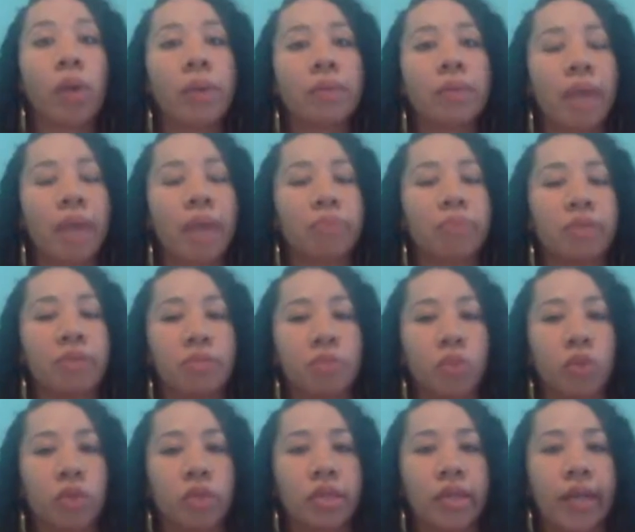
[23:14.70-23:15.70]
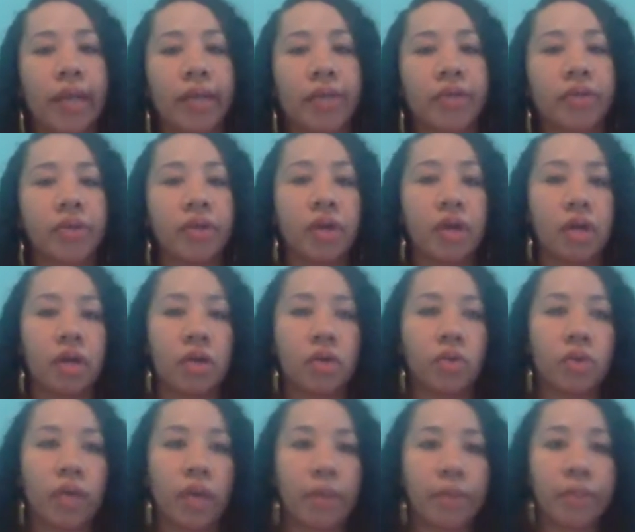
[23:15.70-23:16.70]
might be more like, you know,
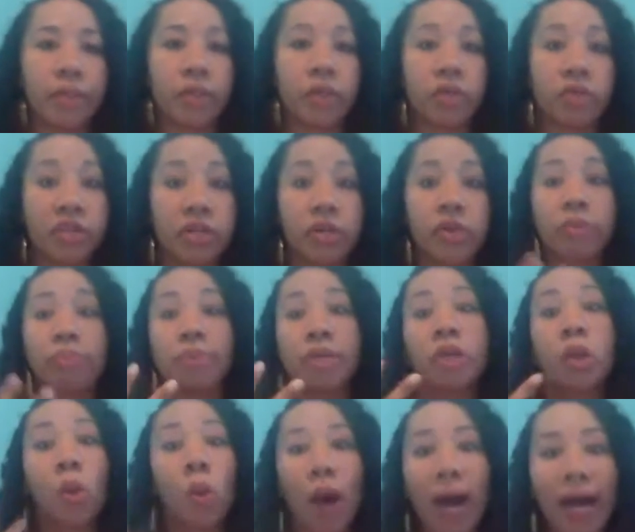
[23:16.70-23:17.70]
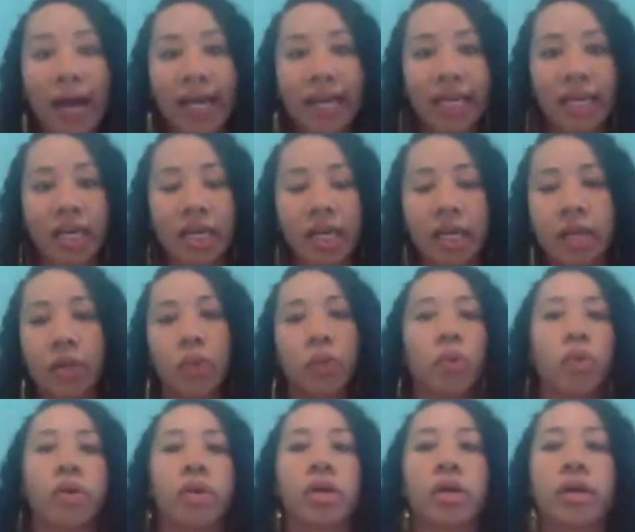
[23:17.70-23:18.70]
well, I'm going to go over here and be quiet,
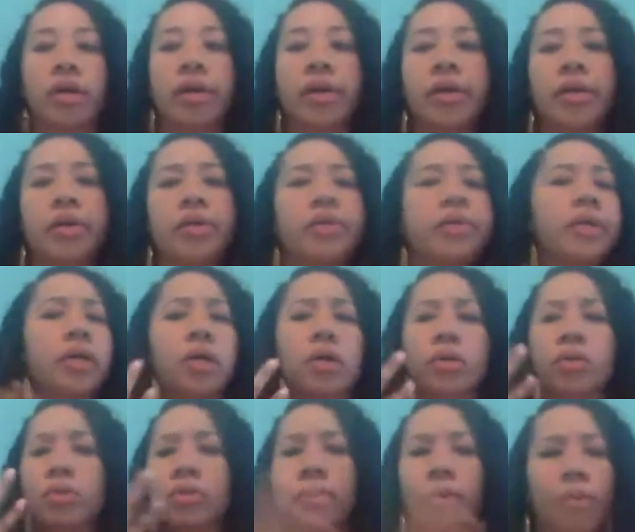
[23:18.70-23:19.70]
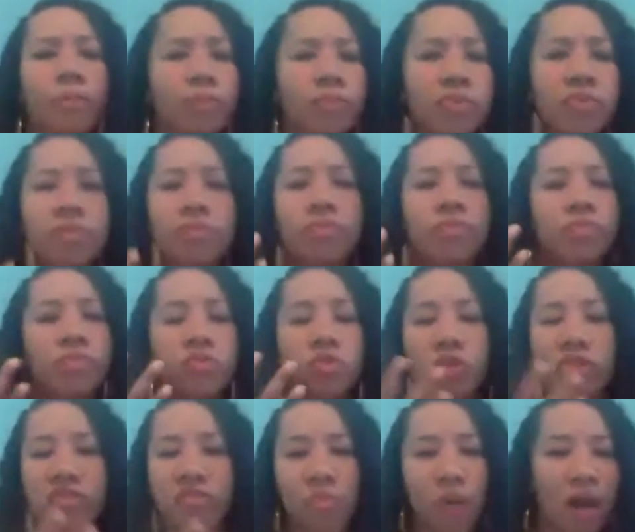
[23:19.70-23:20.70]
or, you know,
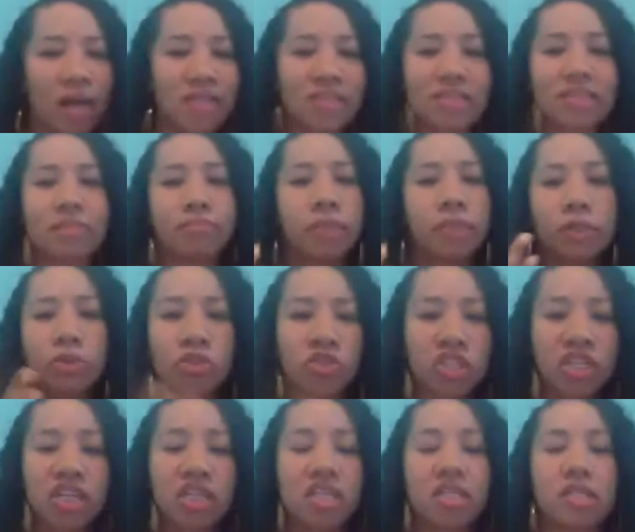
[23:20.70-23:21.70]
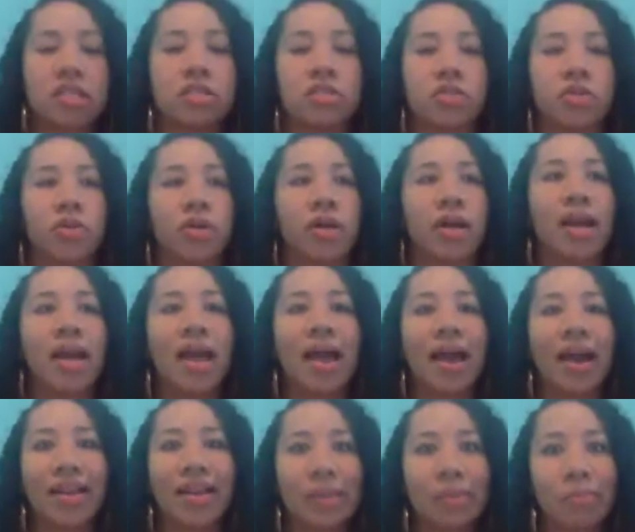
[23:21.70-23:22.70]
sort of process emotions, or
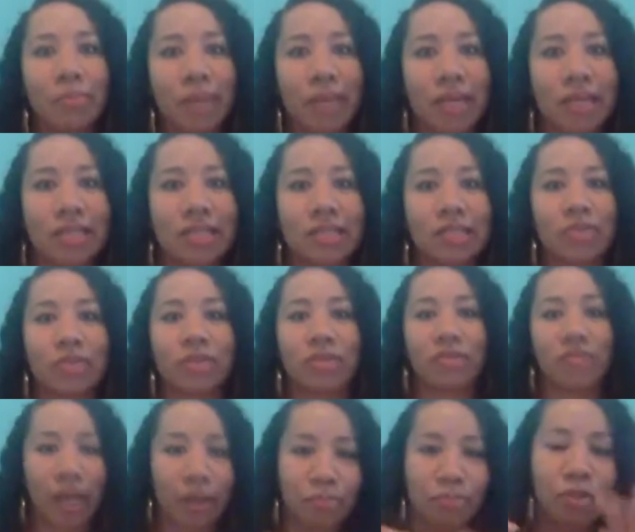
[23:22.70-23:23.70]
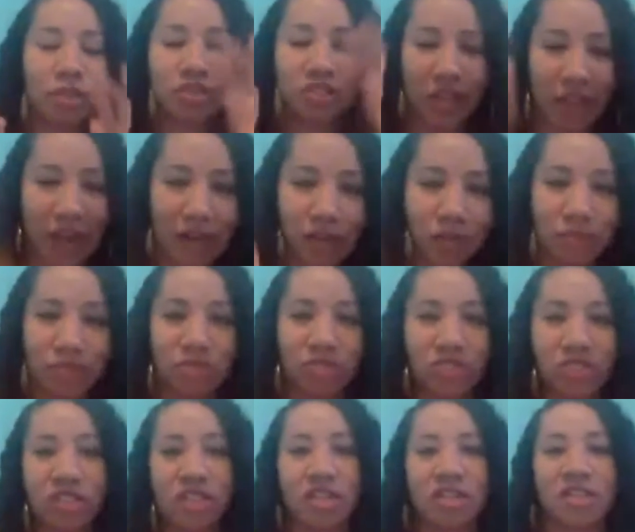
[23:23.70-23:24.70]
I think men sort of like push out,
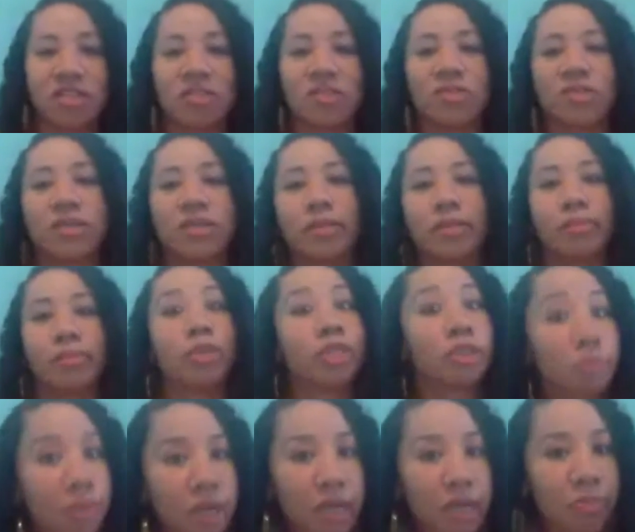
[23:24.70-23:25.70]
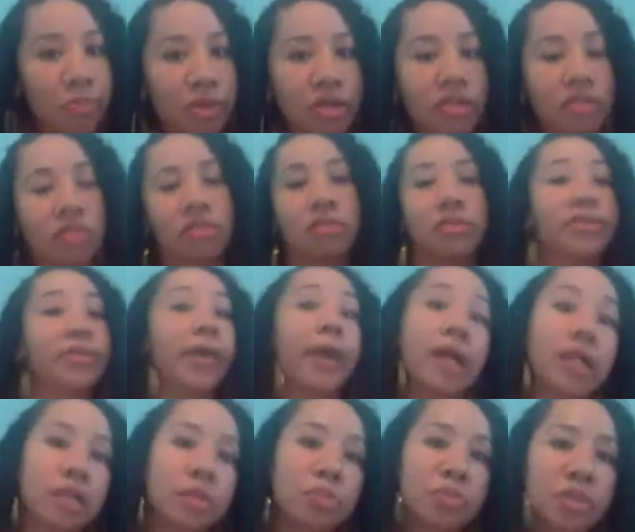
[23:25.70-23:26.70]
you know, push people,
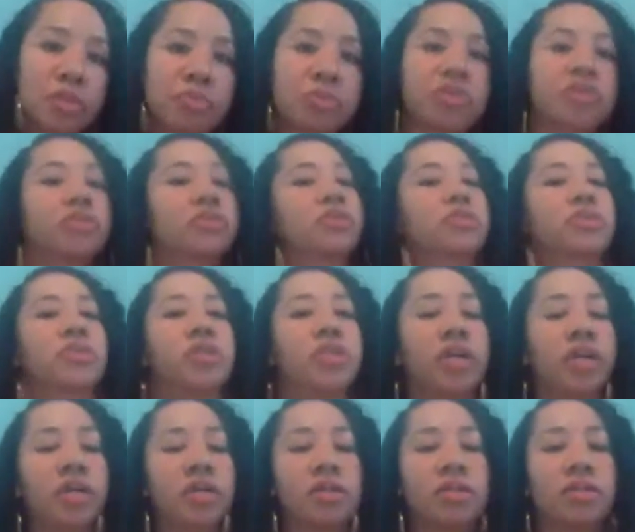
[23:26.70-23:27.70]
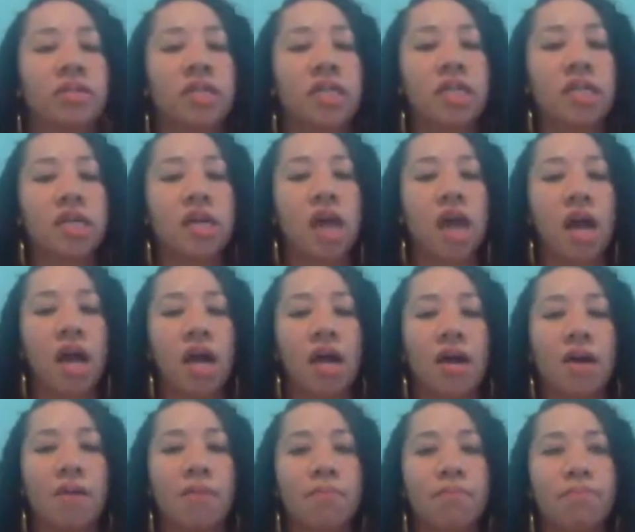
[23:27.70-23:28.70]
yell at people, you know,
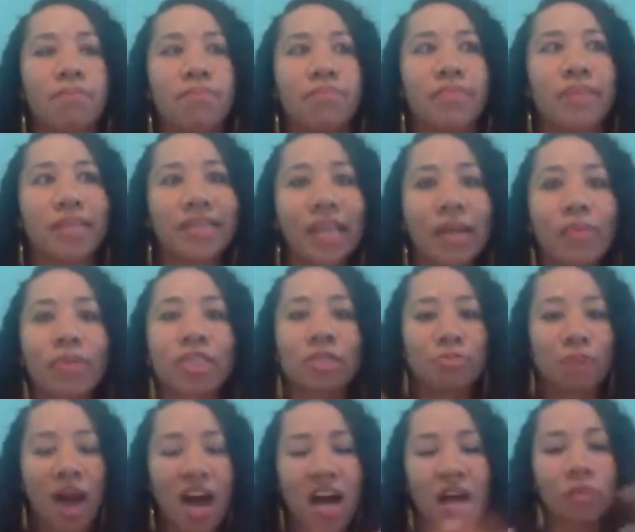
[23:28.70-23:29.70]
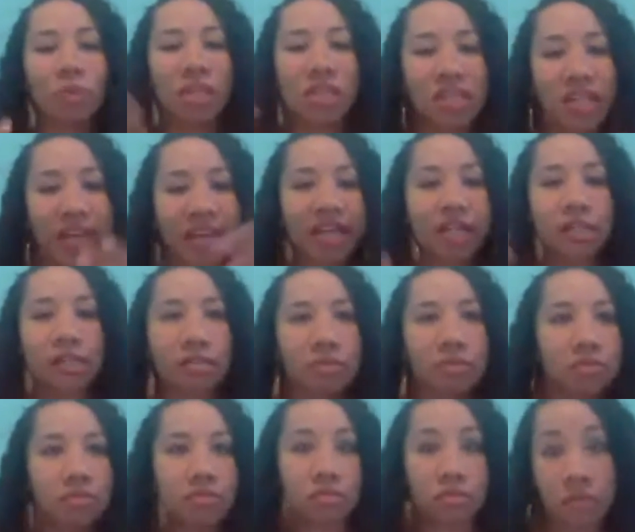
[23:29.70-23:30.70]
that they respond with, like,
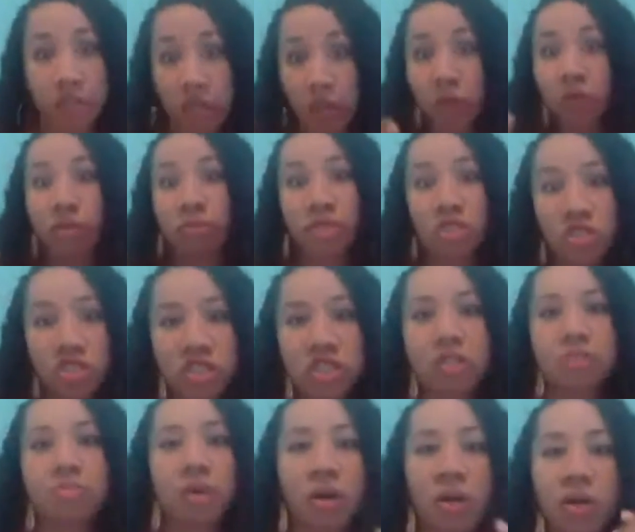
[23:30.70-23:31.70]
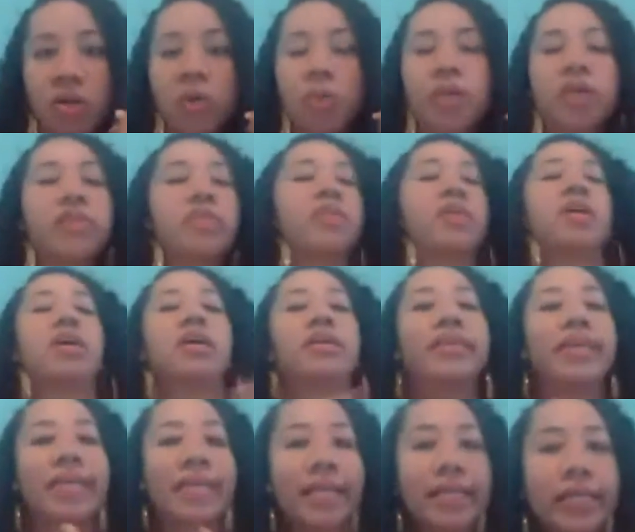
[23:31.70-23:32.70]
you know, the machismo and
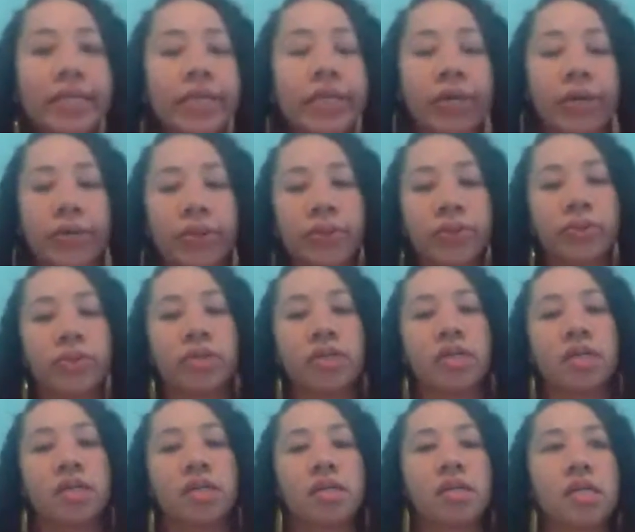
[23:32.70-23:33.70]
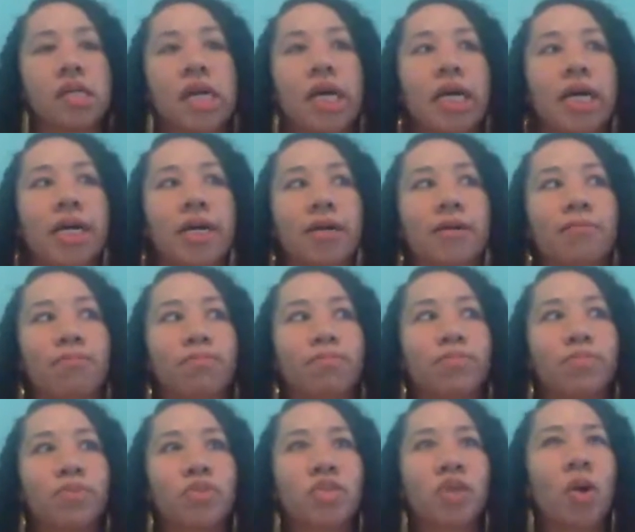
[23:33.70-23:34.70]
the ego.
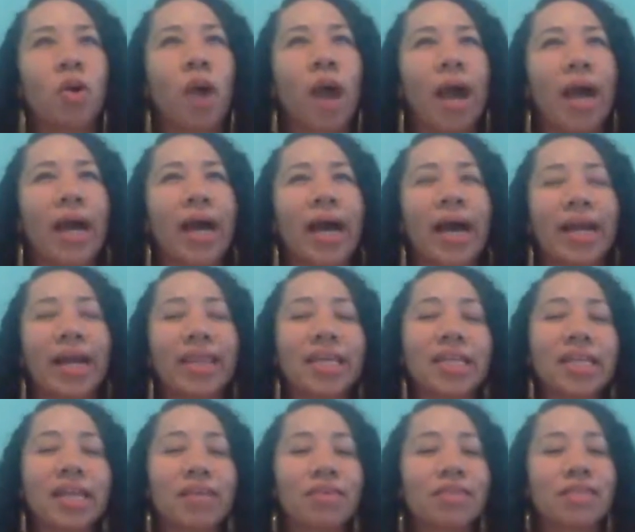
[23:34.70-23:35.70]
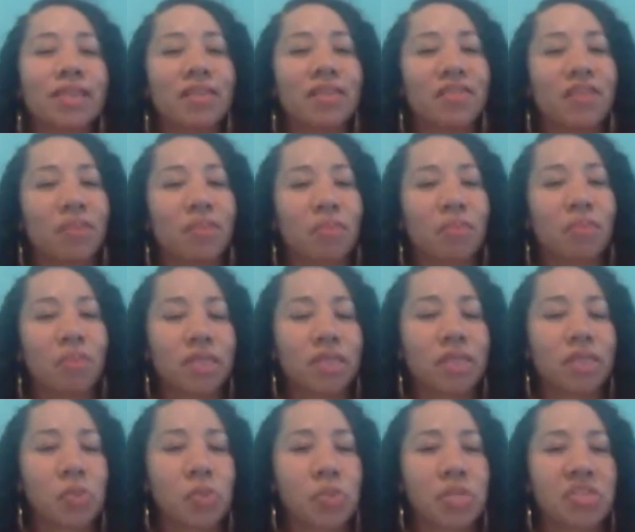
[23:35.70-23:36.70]
So I think that was definitely
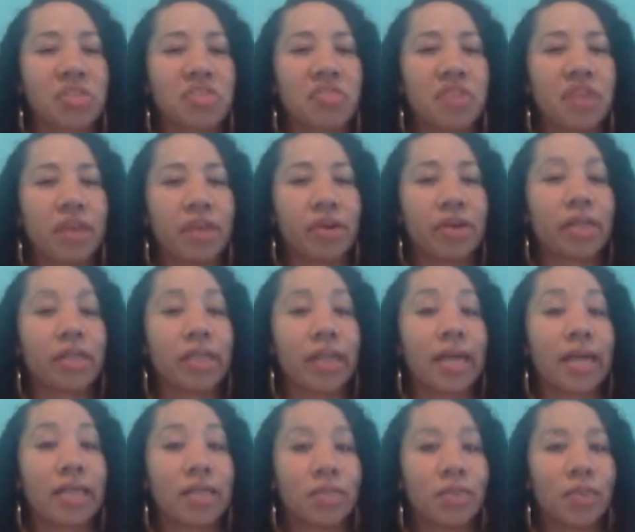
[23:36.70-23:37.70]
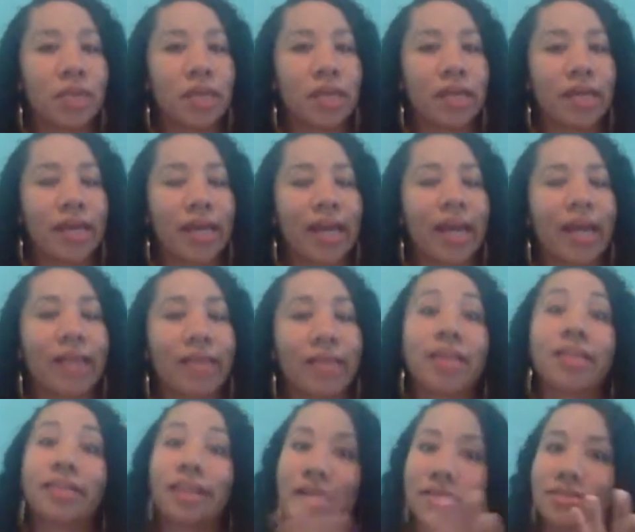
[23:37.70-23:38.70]
present with Eric last week. And I
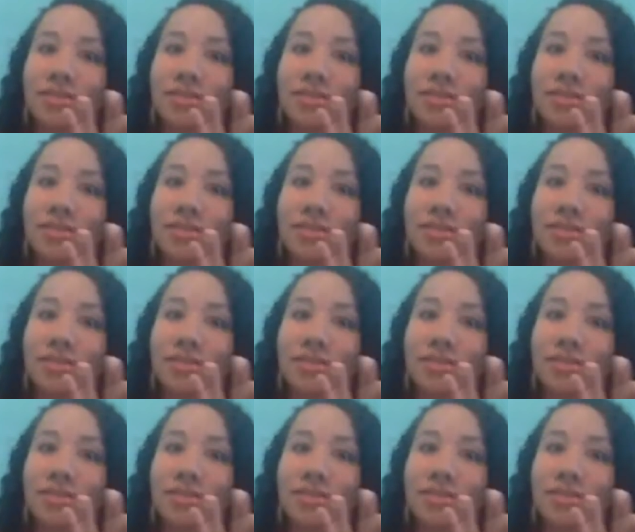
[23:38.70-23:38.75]
think that's